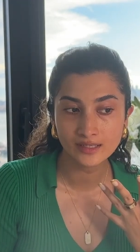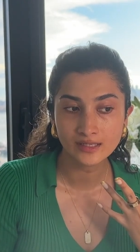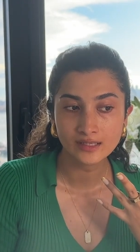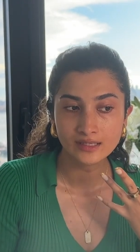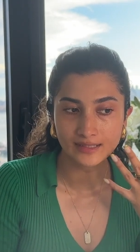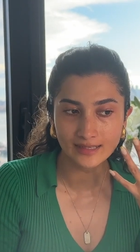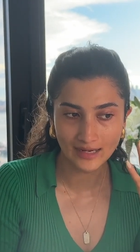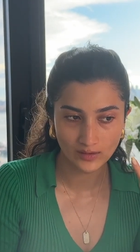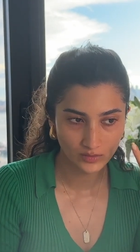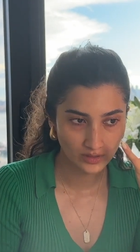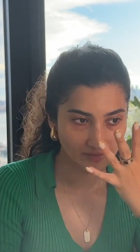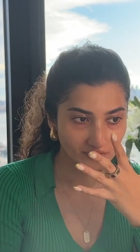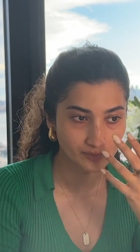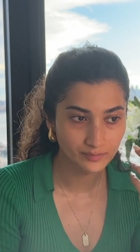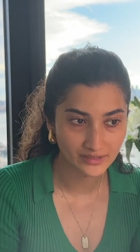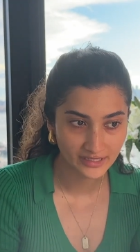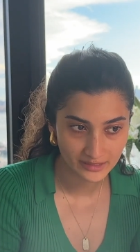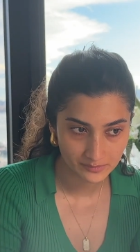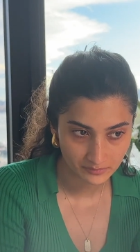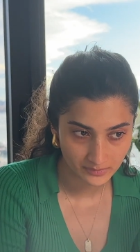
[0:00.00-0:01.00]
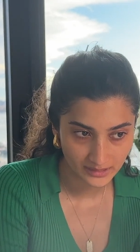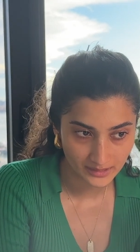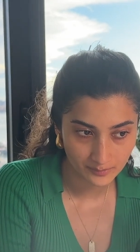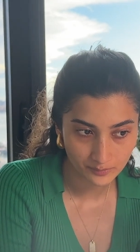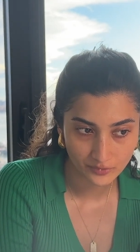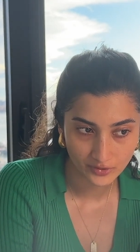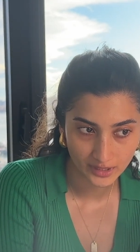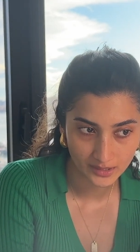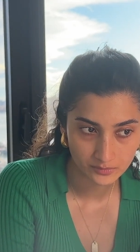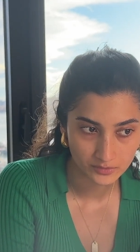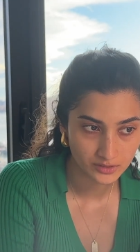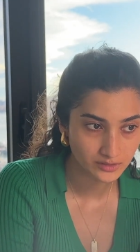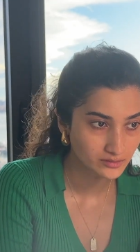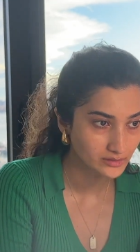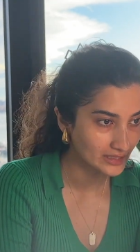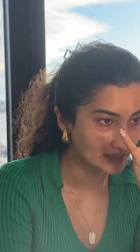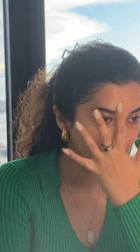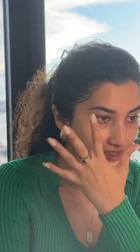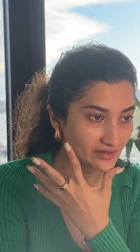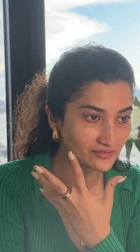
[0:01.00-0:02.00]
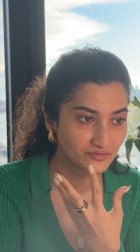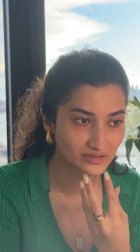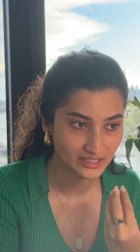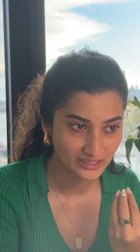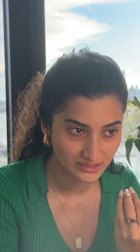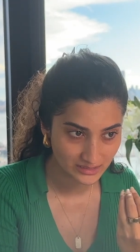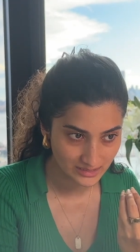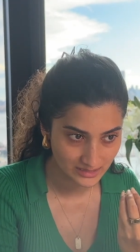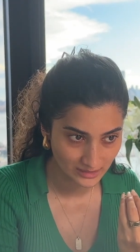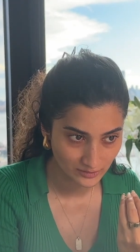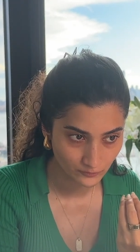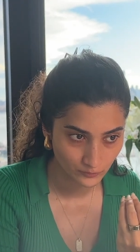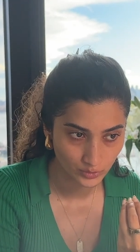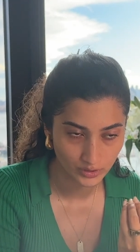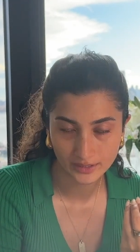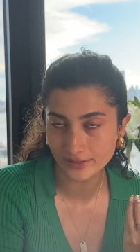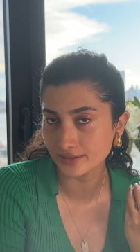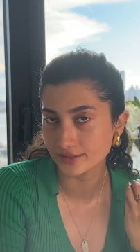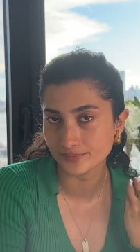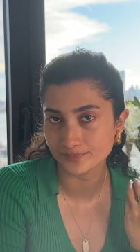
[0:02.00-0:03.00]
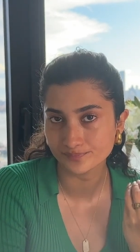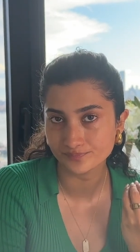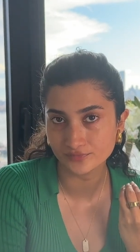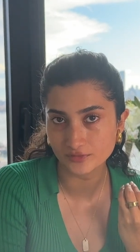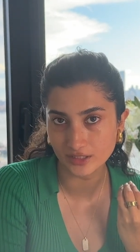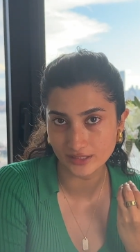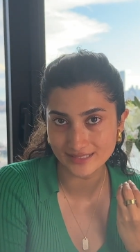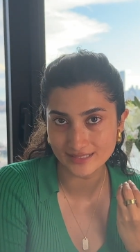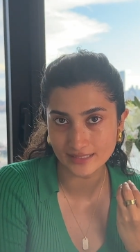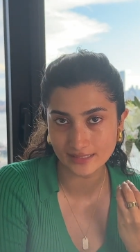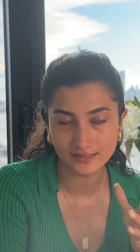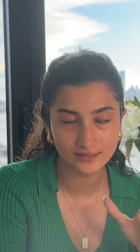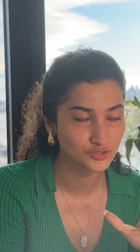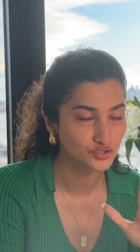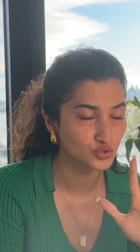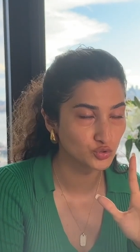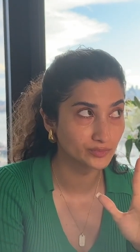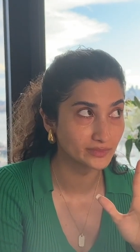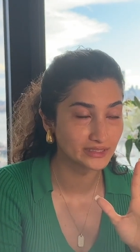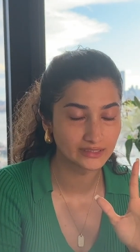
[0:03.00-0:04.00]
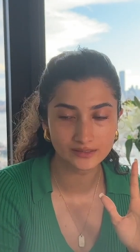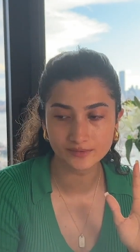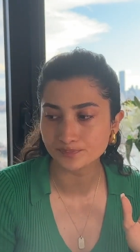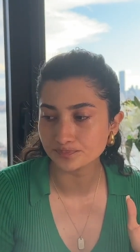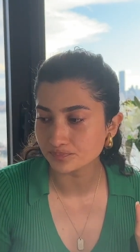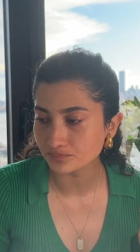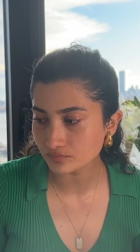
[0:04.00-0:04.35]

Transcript: Now I've applied my primer. I have let it sit for like 30 seconds to a minute.